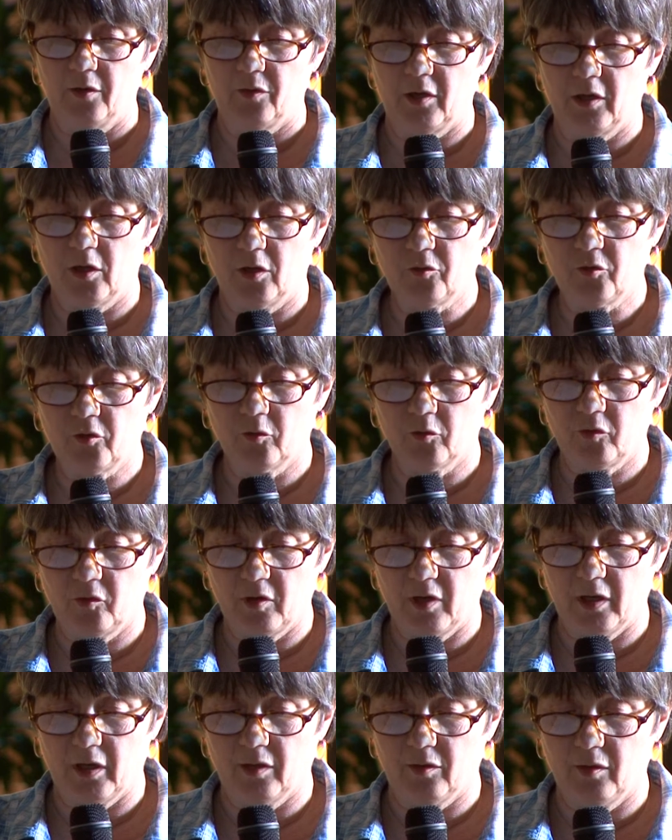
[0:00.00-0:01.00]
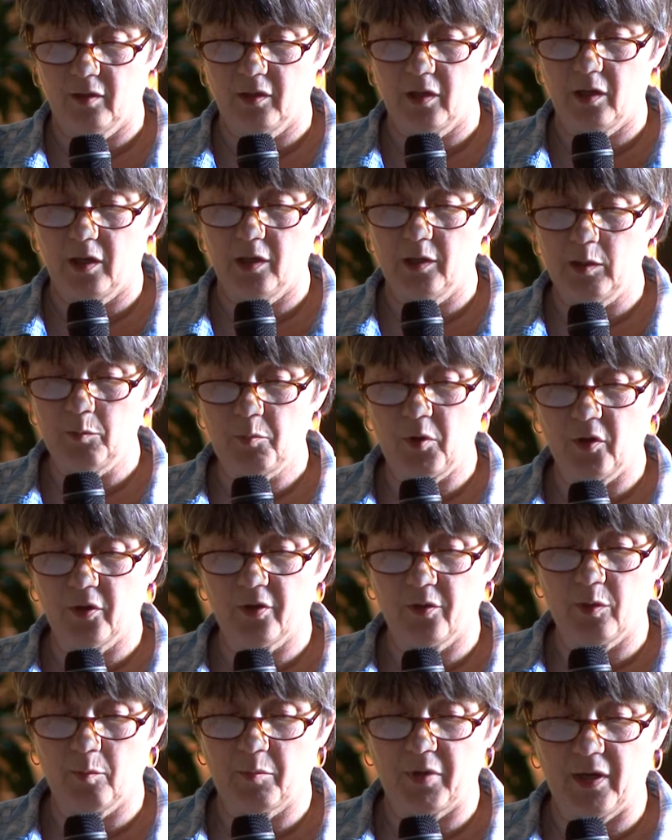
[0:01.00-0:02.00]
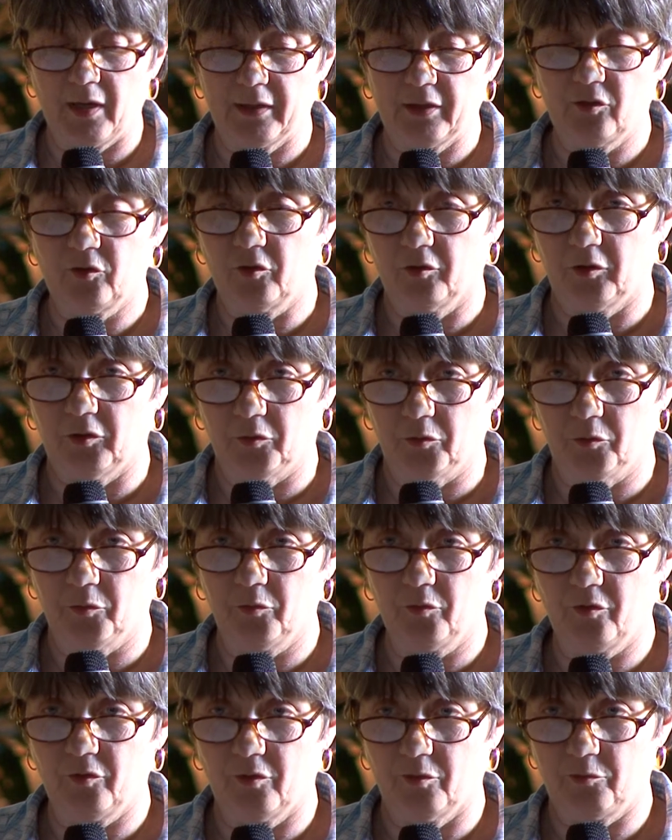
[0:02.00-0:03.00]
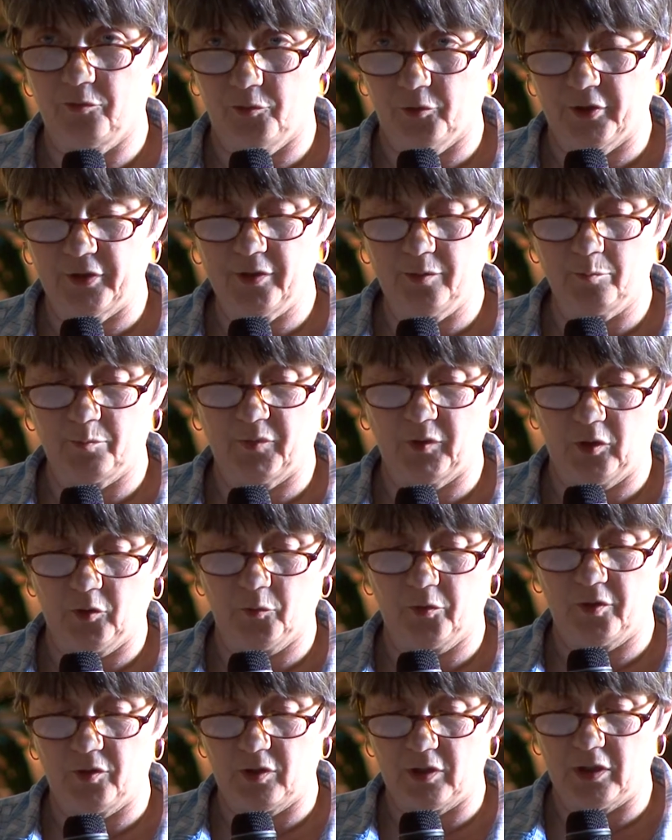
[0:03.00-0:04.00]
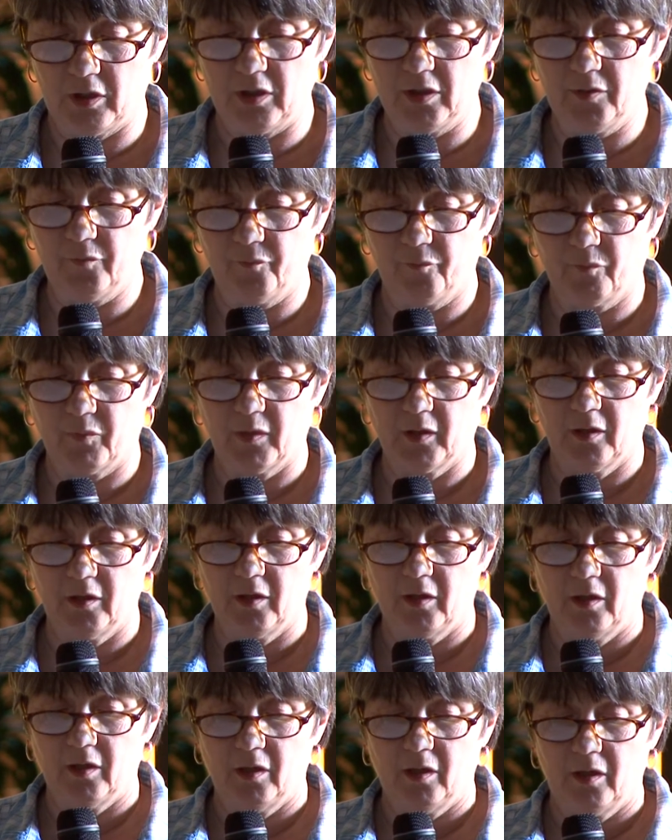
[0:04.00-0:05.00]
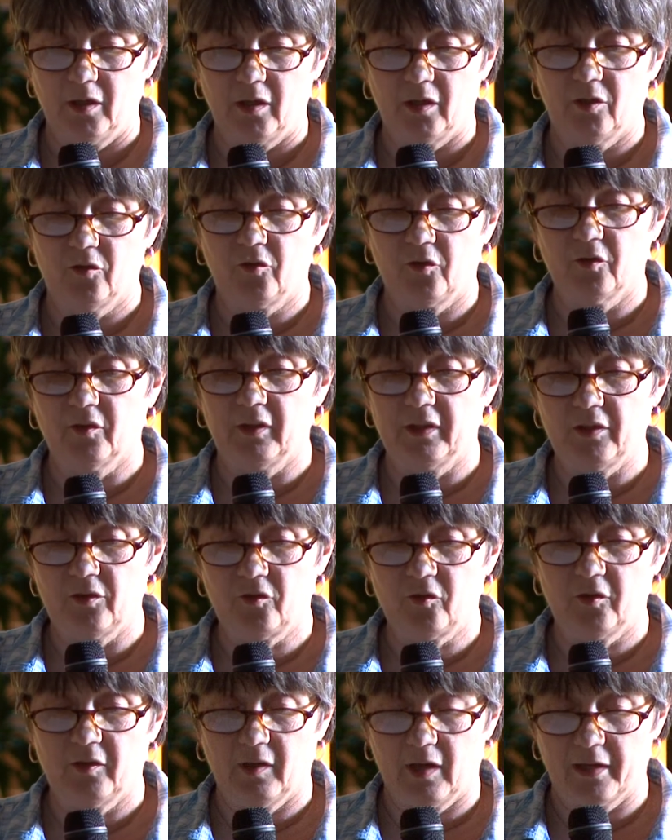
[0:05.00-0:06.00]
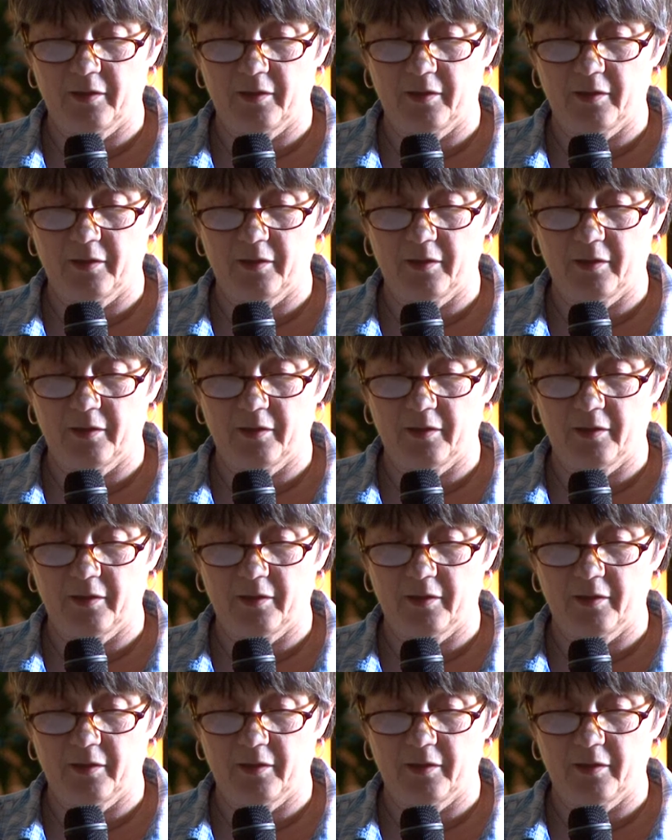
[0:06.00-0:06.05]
They also say that any part of the body to lose, the foot below the knee, is the least